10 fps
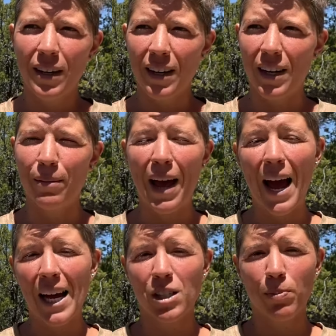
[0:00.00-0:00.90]

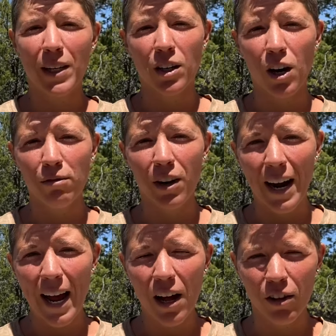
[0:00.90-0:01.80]
aspect of our
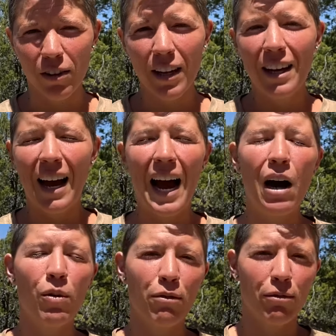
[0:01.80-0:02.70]
health,
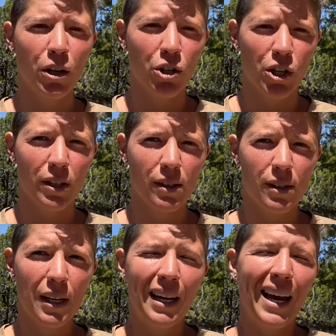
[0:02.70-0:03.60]
how it
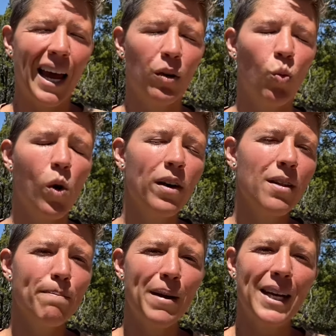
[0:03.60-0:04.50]
functions. And one of
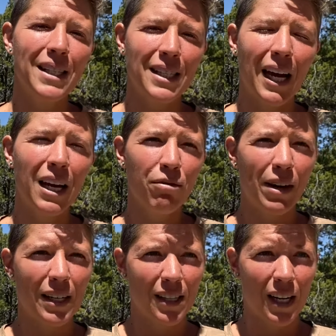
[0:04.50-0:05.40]
the main side
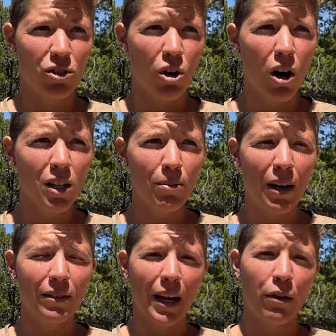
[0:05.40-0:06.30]
effects that I talked
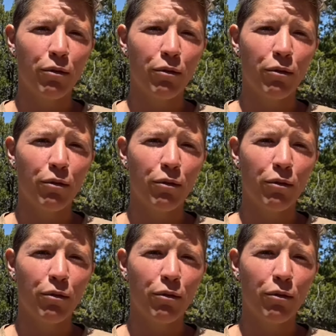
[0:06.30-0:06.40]
about in that